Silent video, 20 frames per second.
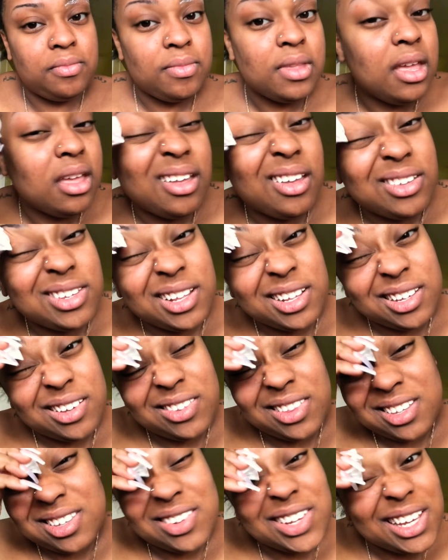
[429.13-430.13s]
I also like to go
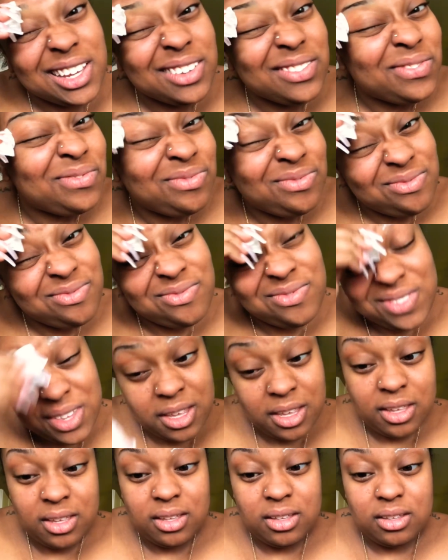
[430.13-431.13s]
this way,
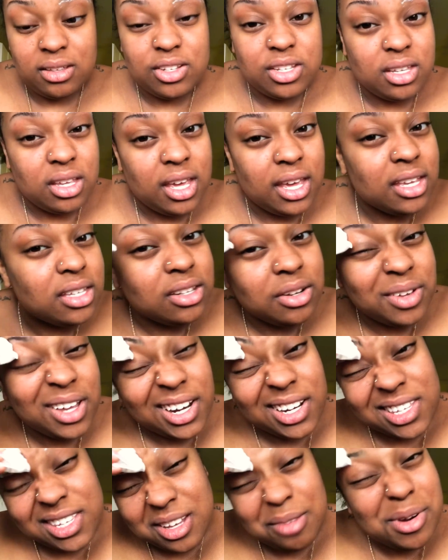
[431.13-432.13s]
just in case I'm really
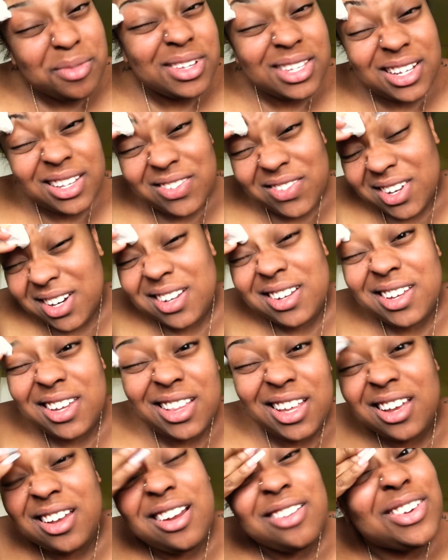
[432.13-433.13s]
stubborn ones that don't want to get
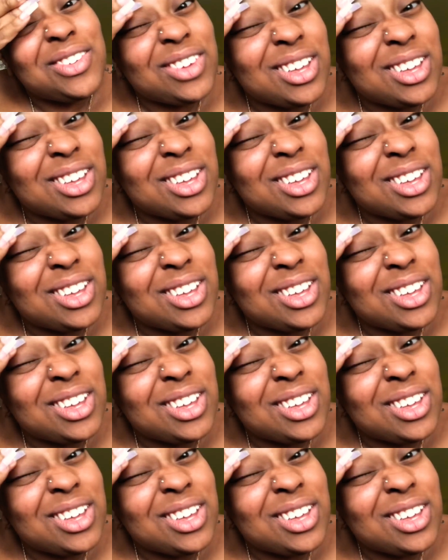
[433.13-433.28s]
the hell off my